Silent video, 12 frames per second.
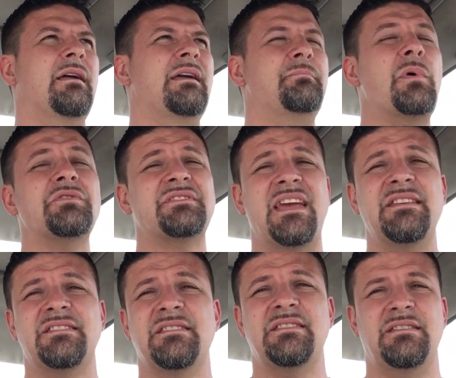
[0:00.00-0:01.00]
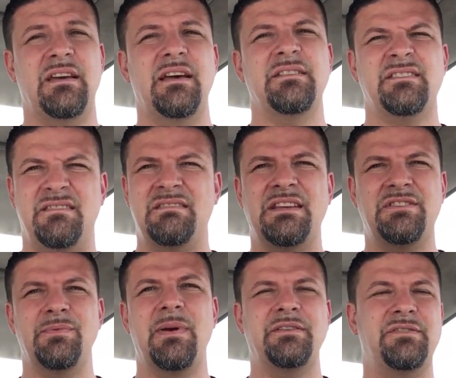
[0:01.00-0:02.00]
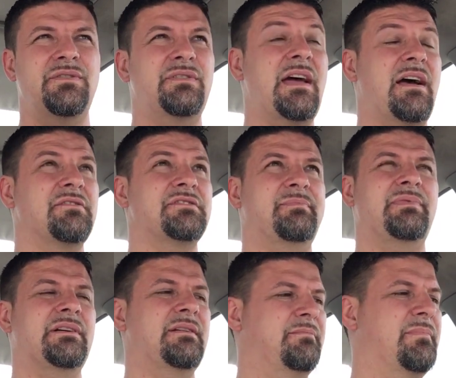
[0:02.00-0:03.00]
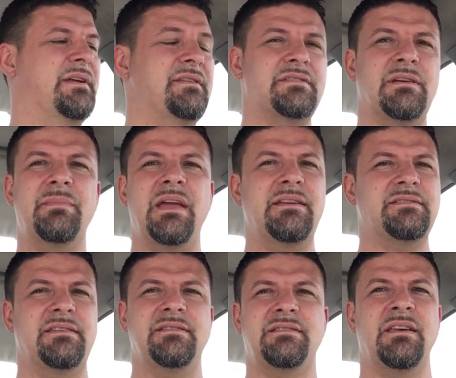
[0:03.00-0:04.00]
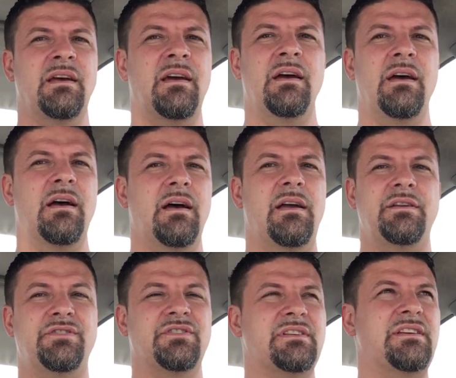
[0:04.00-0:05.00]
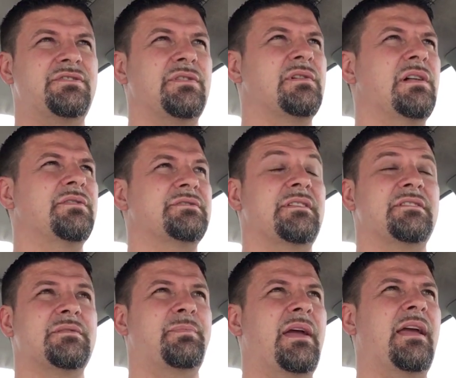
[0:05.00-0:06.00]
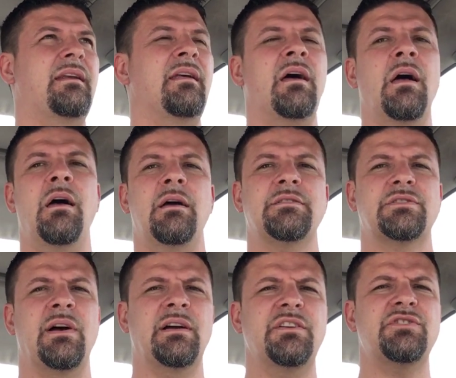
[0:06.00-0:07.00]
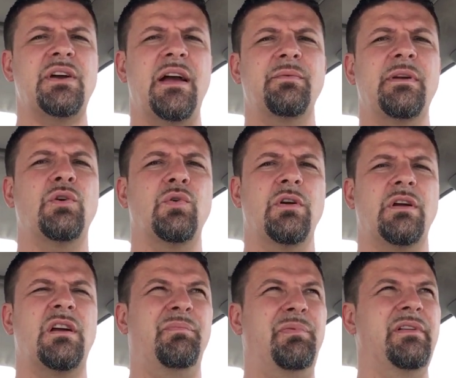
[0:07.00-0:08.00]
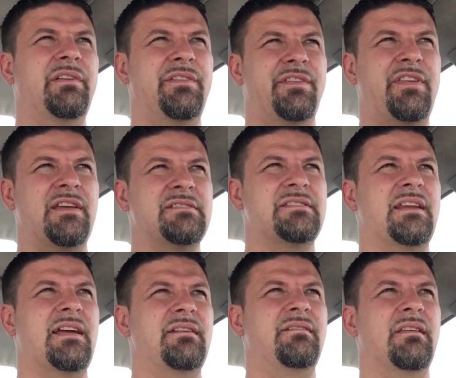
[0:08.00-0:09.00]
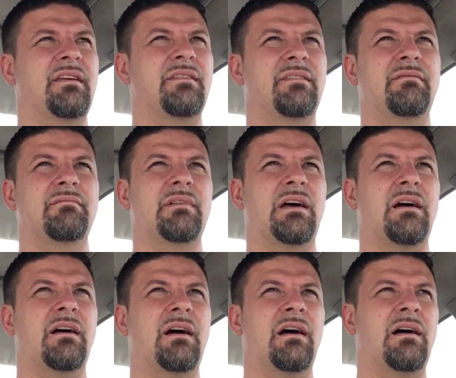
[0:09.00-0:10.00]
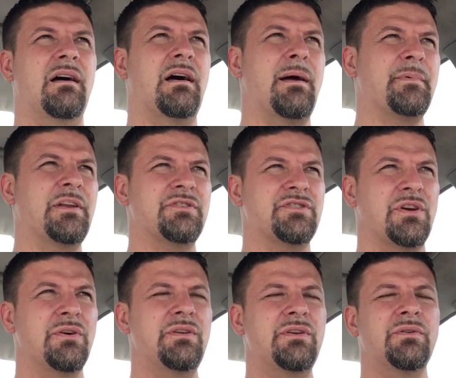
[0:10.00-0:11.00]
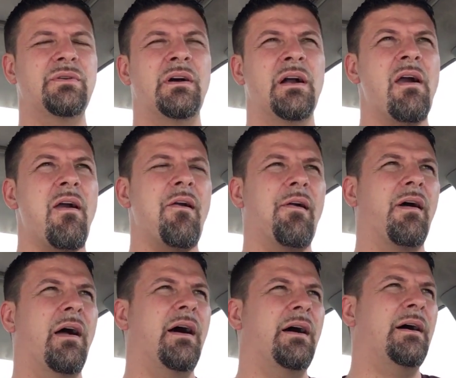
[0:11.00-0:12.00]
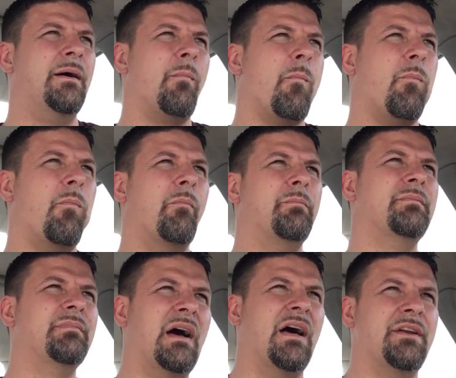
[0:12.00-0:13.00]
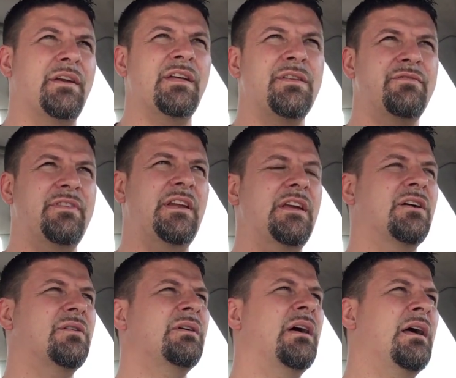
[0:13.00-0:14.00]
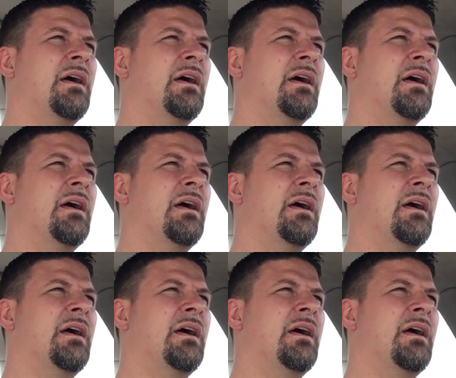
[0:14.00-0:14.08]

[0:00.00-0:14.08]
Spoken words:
In most cases it does, takes you right to the house, but in some cases it just gets you close and it's a pain. So I'm going to try and record a couple of the things that I'm going to show you on another video.